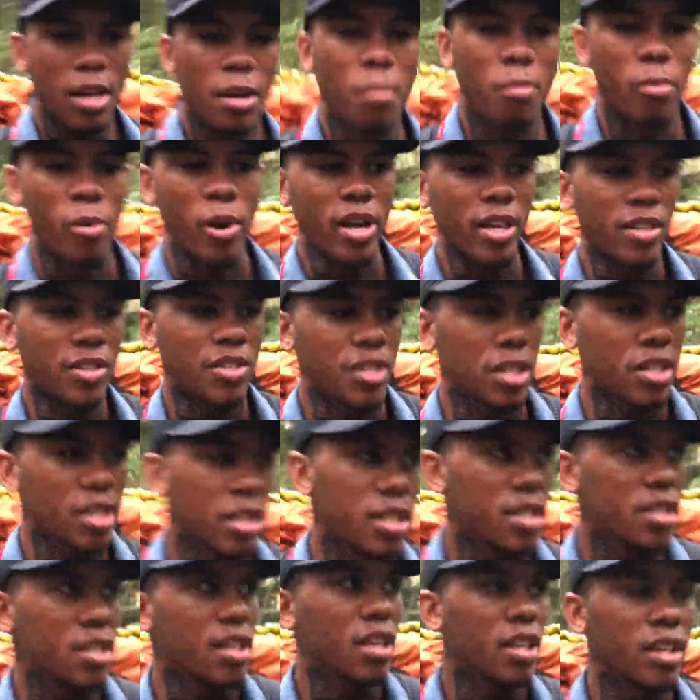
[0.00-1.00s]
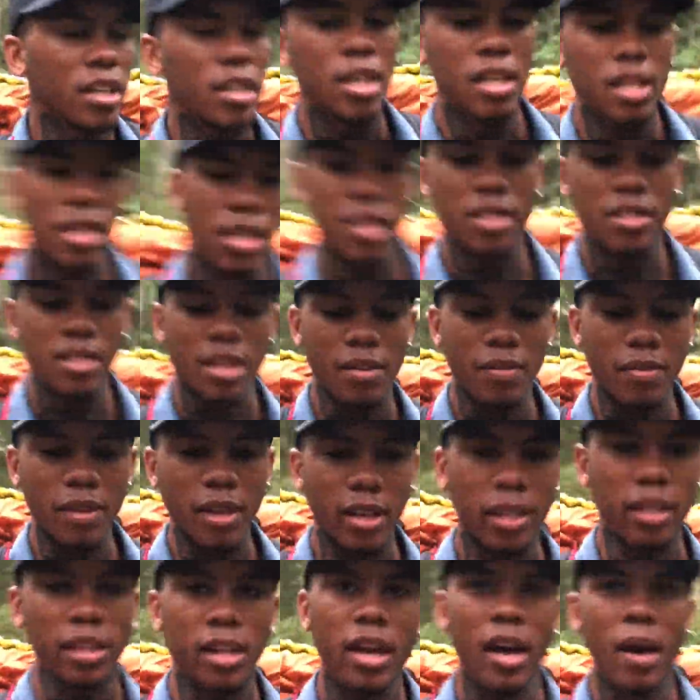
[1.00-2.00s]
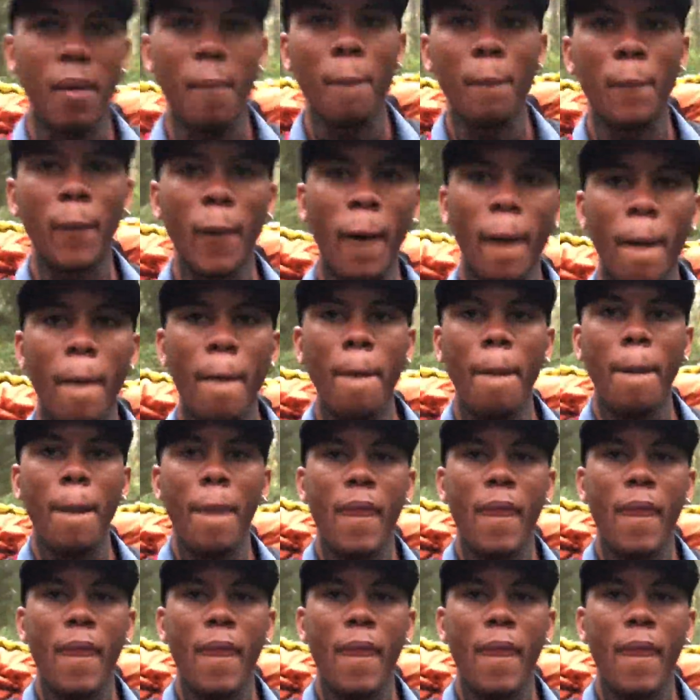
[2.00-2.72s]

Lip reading: branches and stuff like that, but